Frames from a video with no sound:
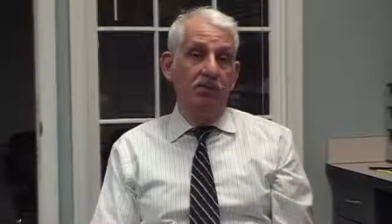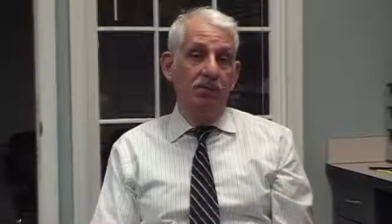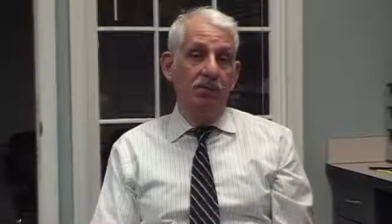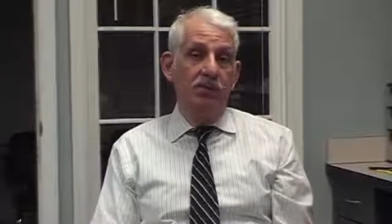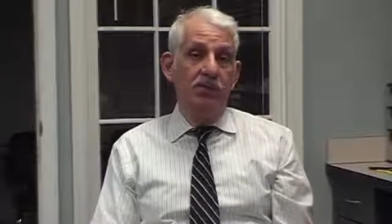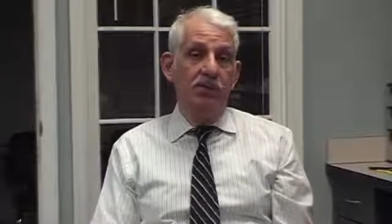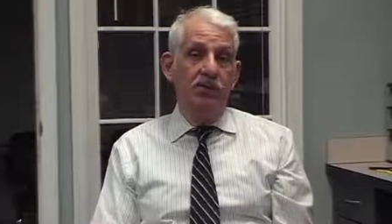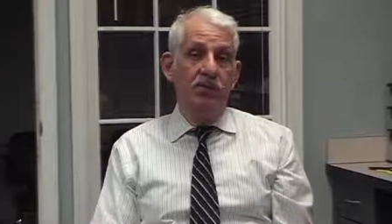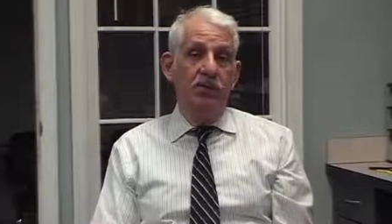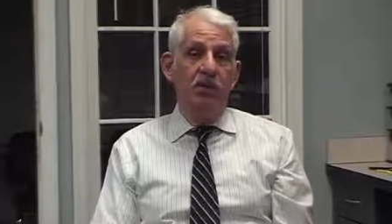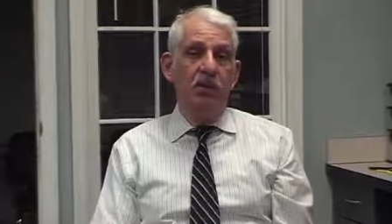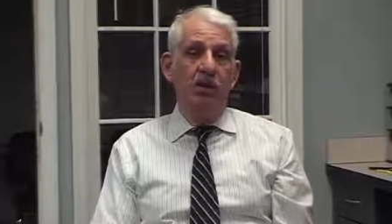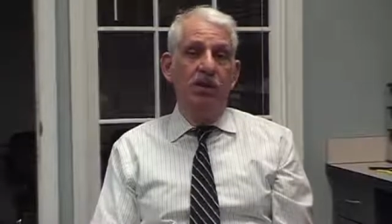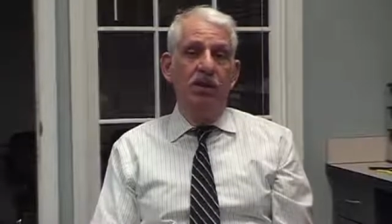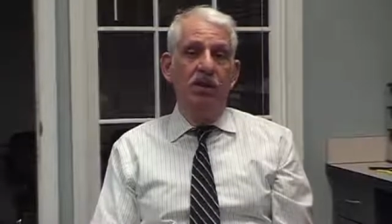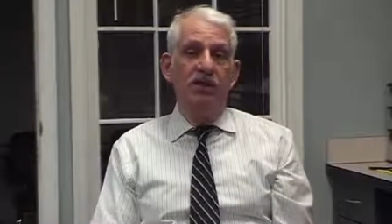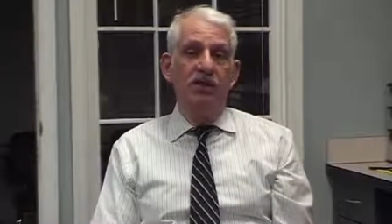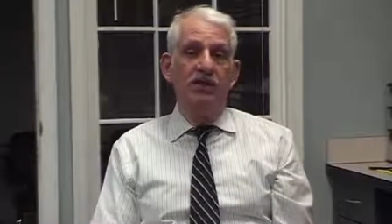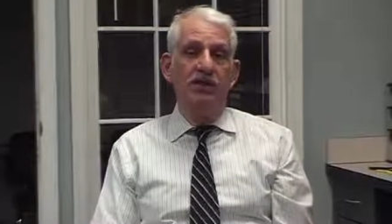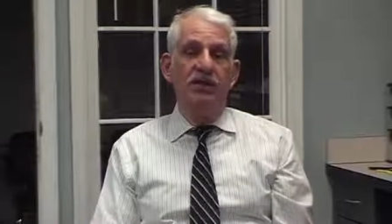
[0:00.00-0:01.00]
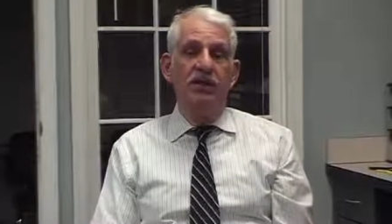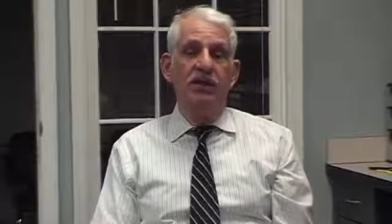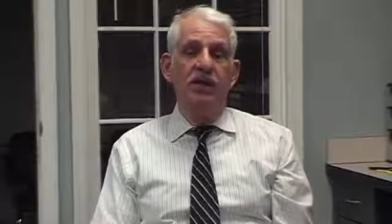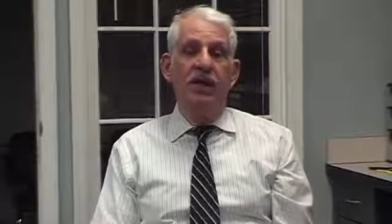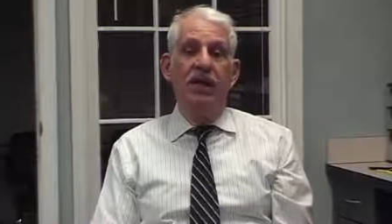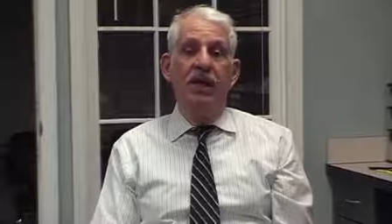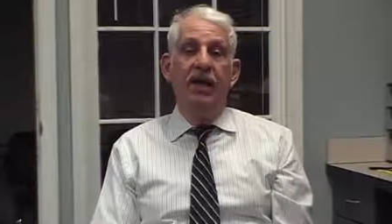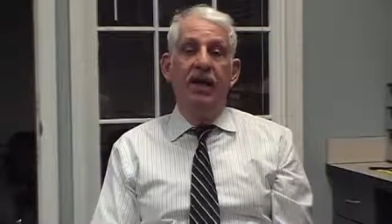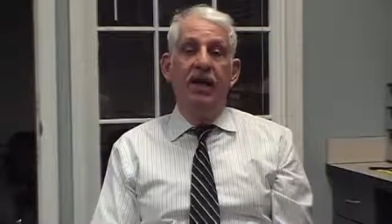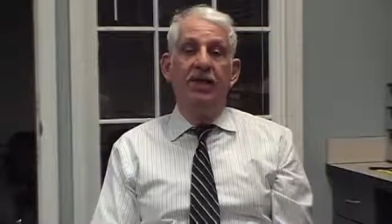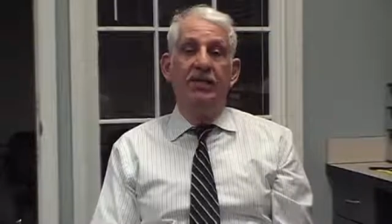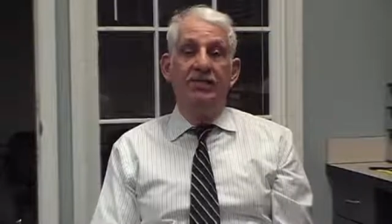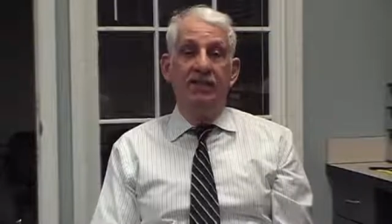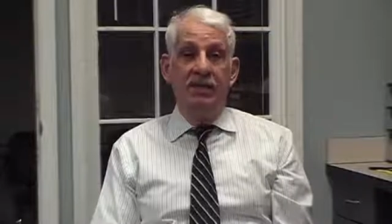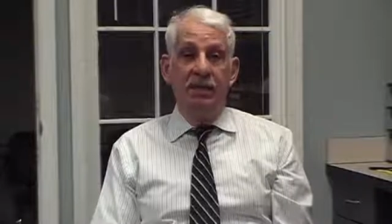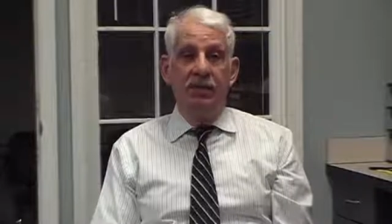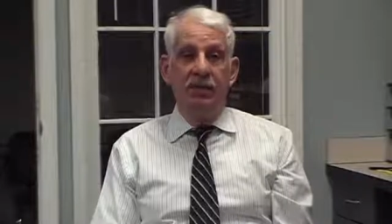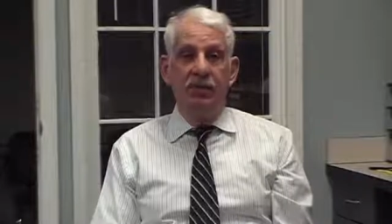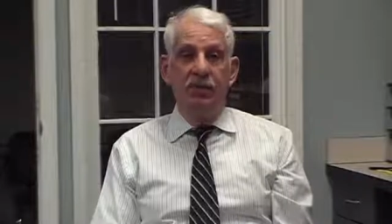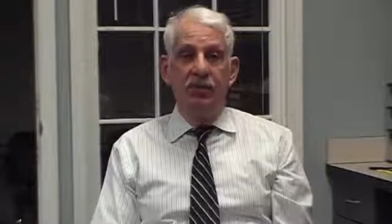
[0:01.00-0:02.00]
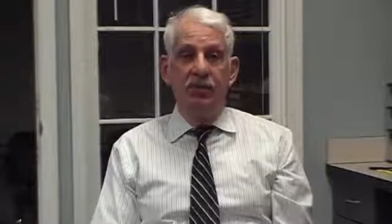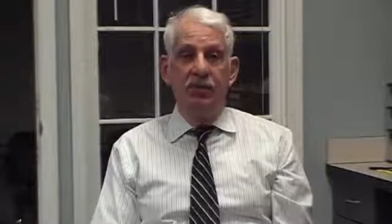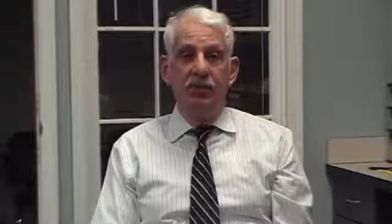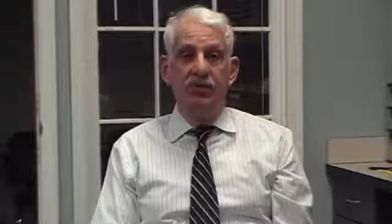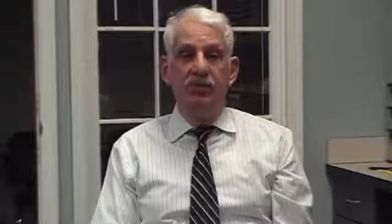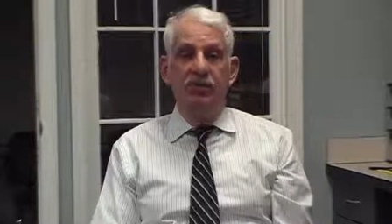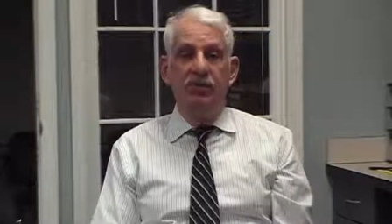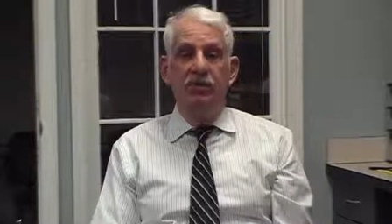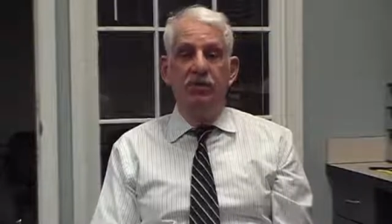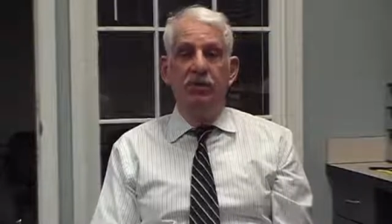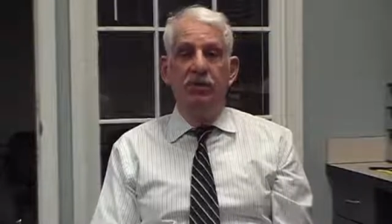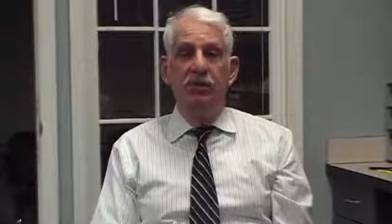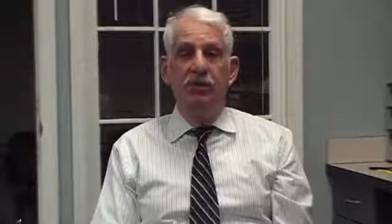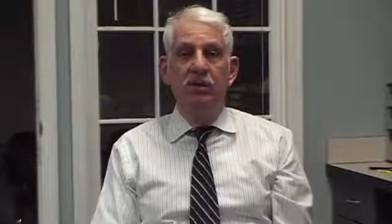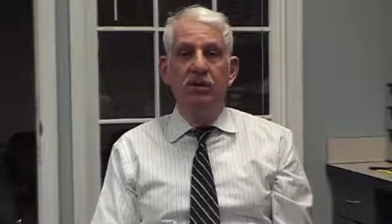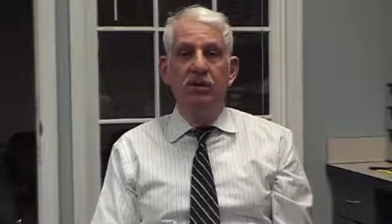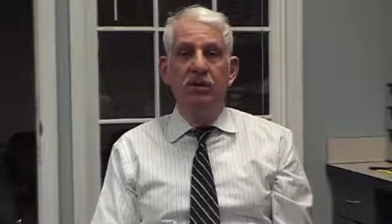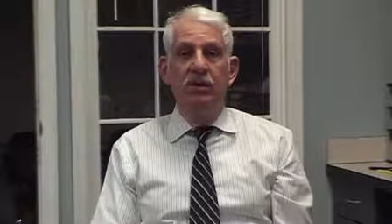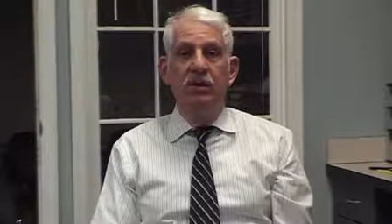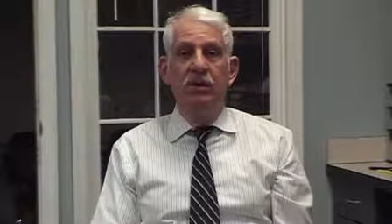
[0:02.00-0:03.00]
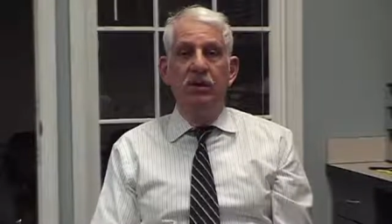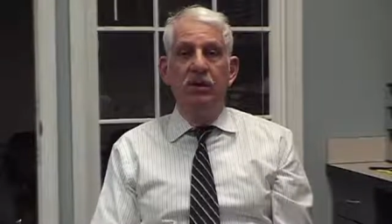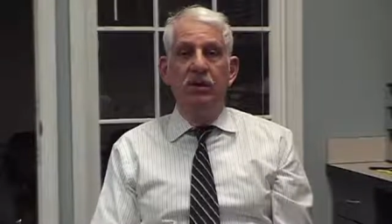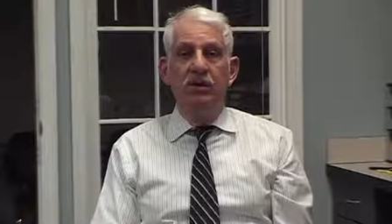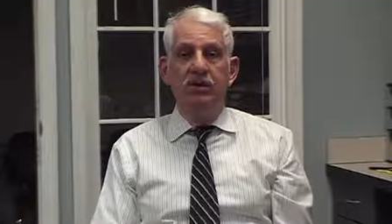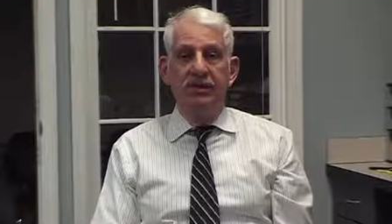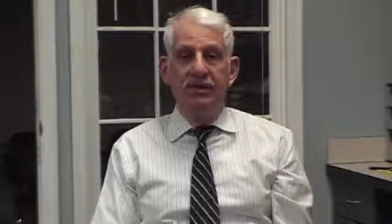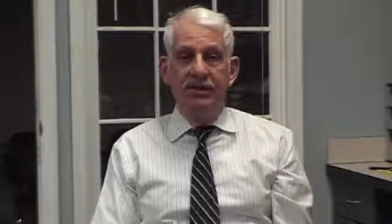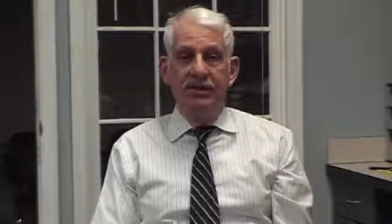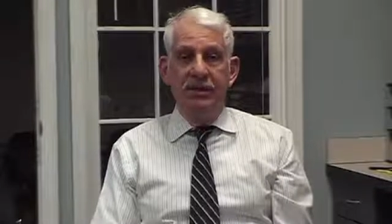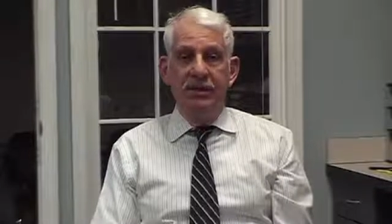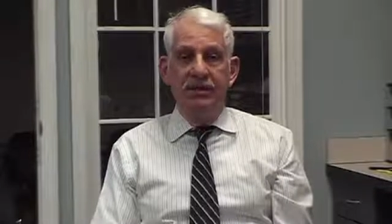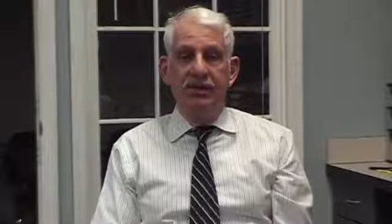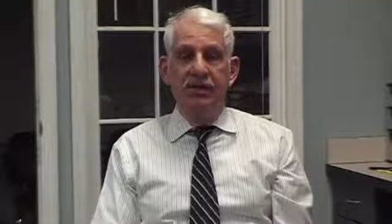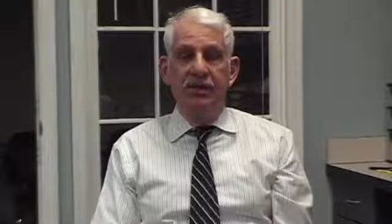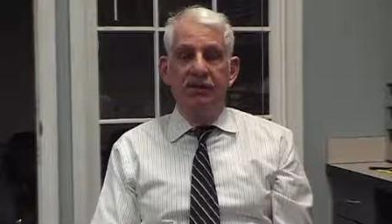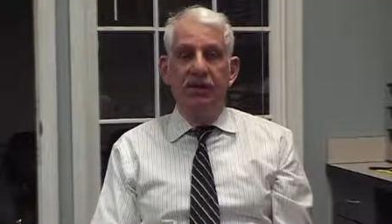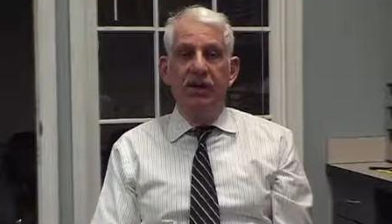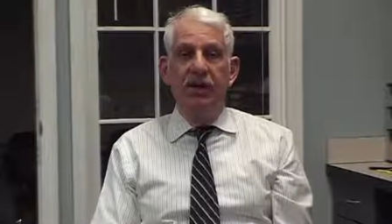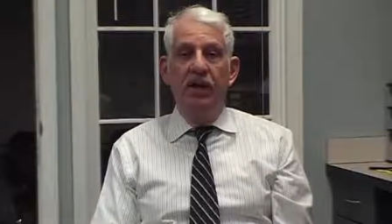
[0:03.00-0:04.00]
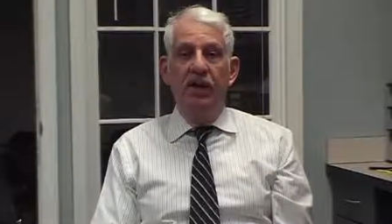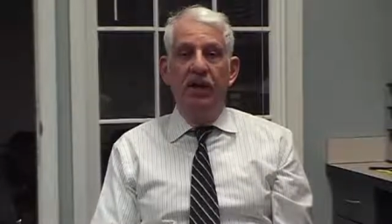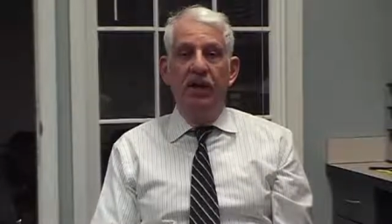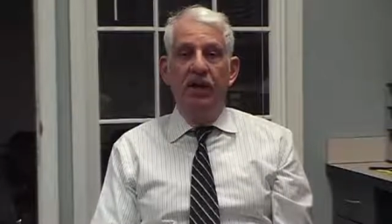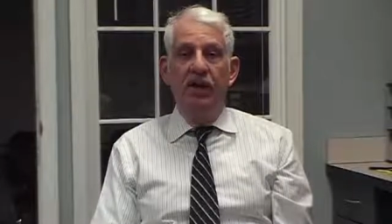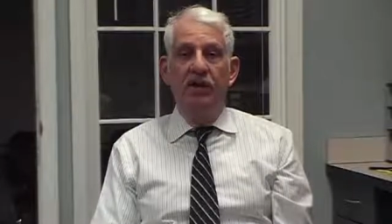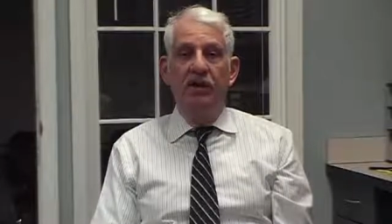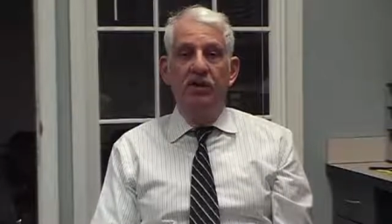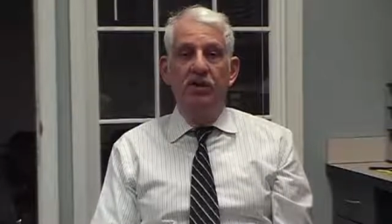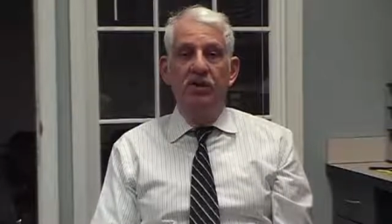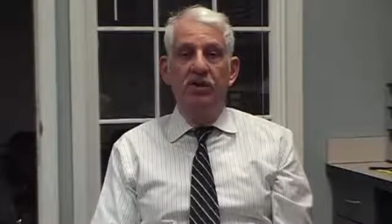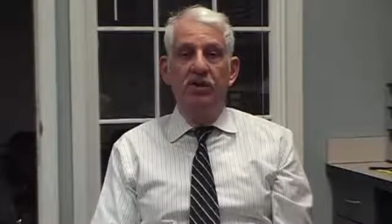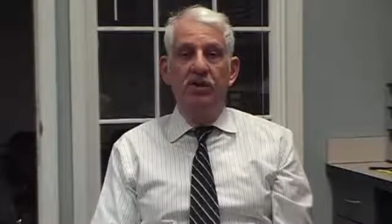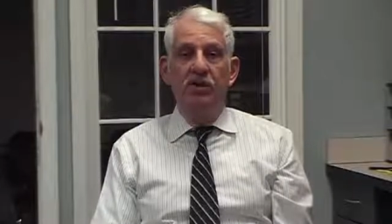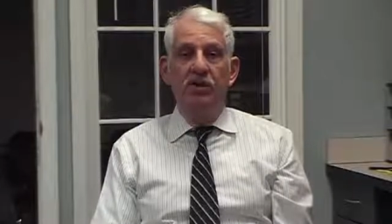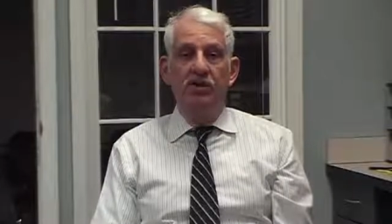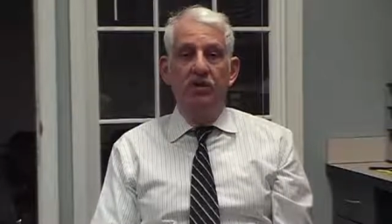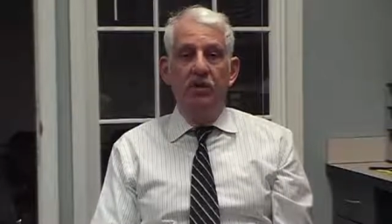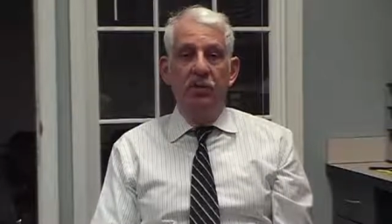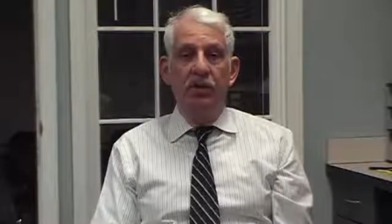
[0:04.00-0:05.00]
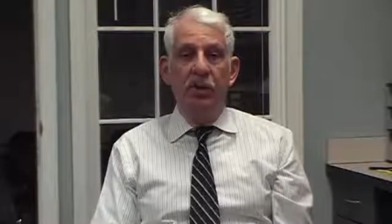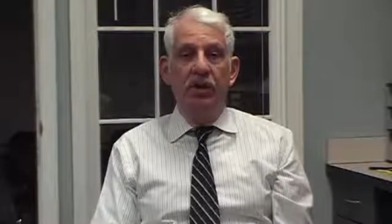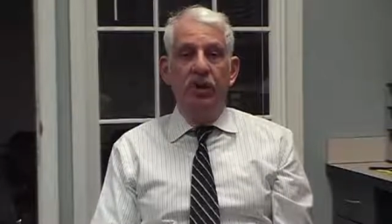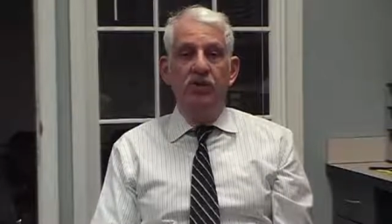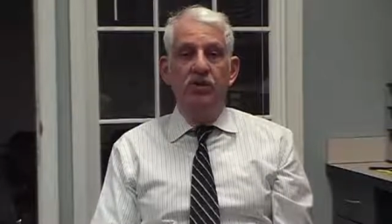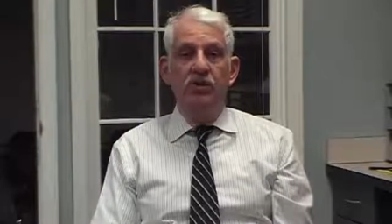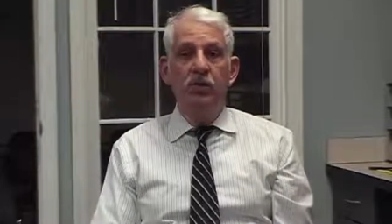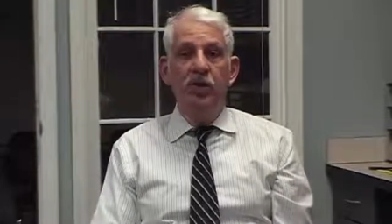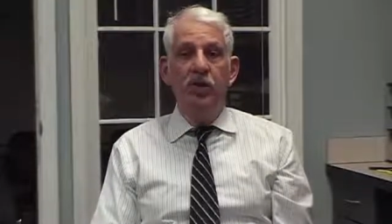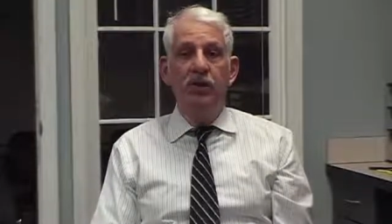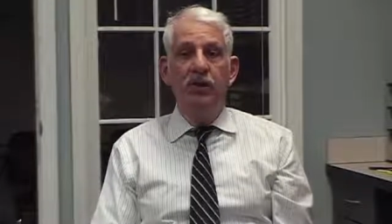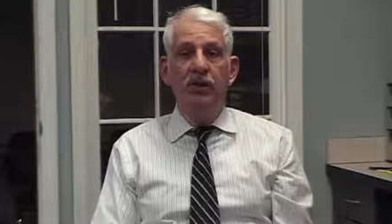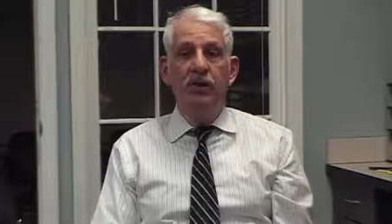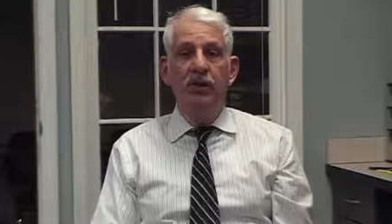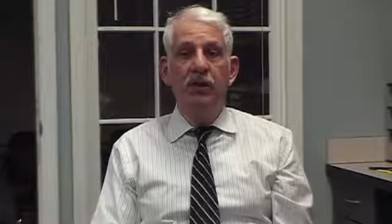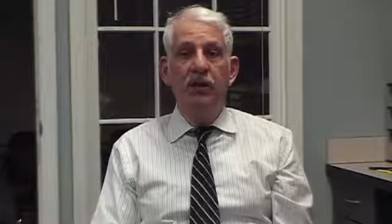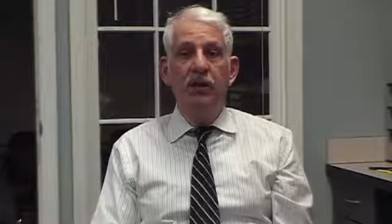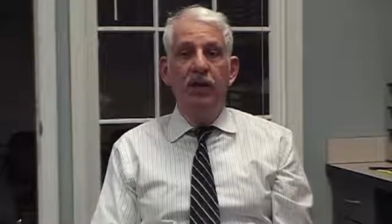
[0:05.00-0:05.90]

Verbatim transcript: Please call us at 732-679-2020